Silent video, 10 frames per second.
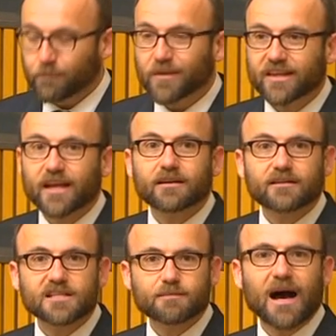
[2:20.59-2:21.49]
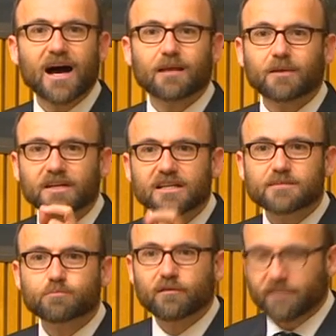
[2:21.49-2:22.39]
yet this parliament is
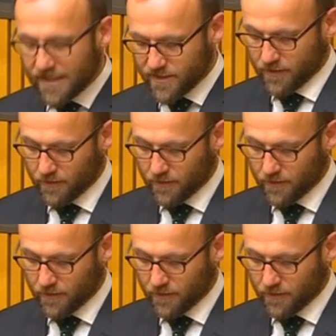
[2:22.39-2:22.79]
prevented